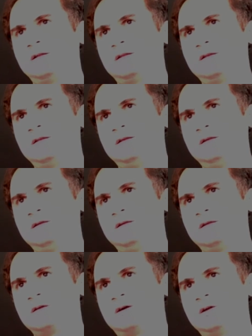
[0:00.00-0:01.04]
the
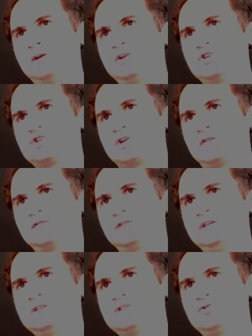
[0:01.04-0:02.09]
condition of
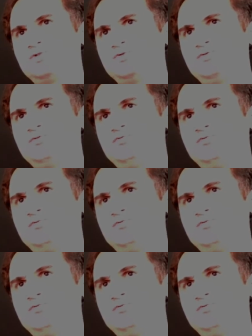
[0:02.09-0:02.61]
these two